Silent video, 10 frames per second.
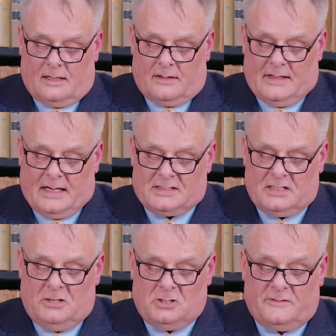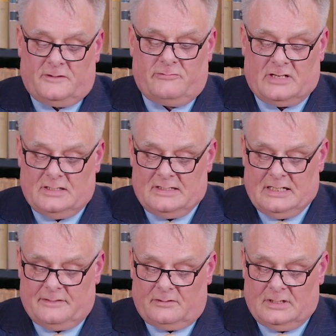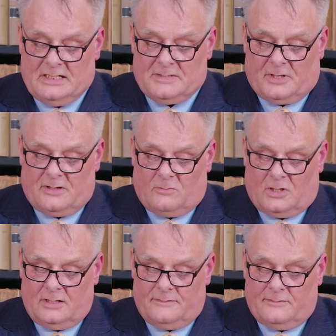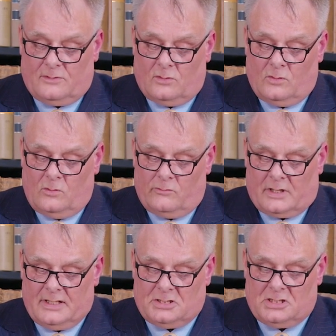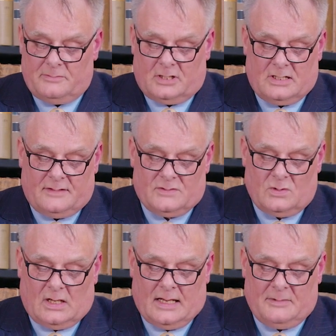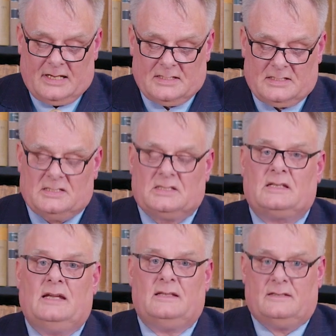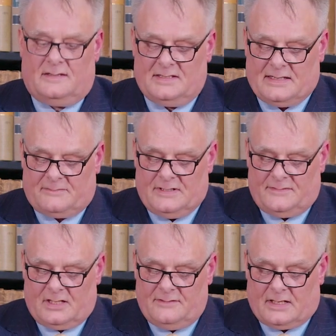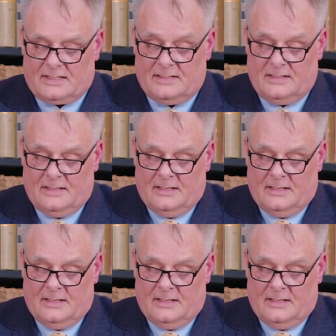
the execution of a written deed of release by the wife of all rights she might have to a claim against his estate under the 75 Act,